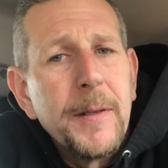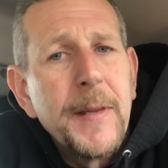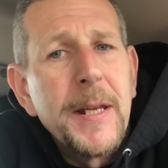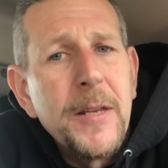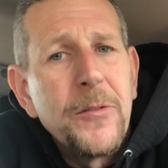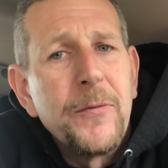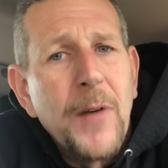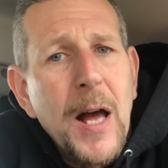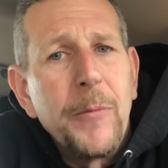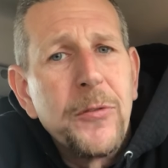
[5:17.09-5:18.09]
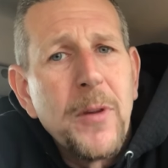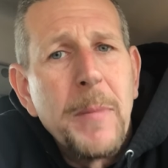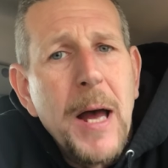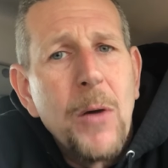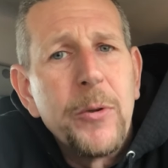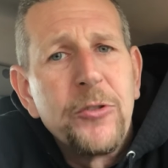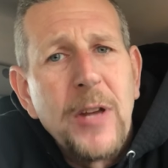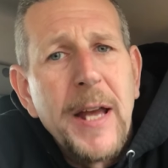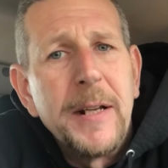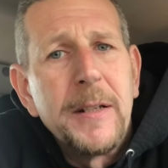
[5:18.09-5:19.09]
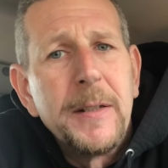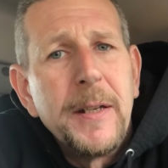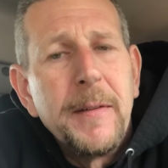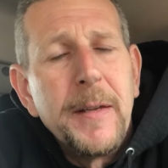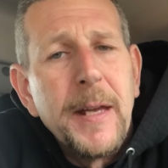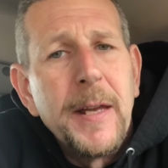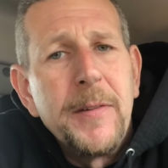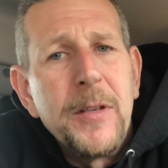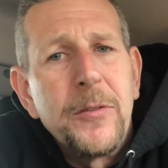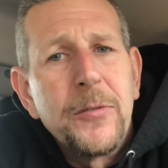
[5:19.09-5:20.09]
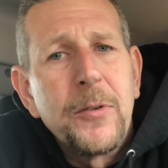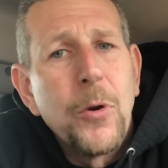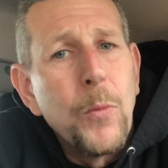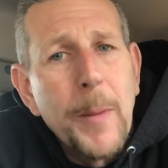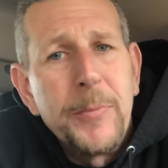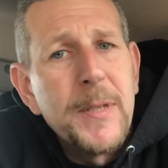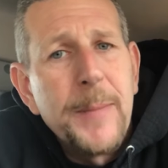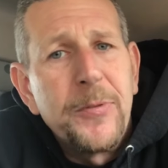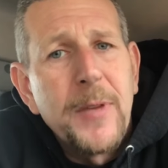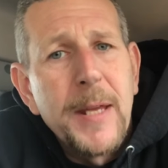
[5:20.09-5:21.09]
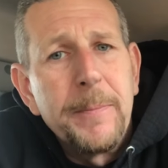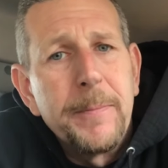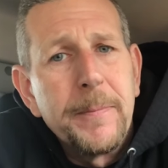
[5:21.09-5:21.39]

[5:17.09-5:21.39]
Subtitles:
that he's involved somehow with China and these corrupt deep state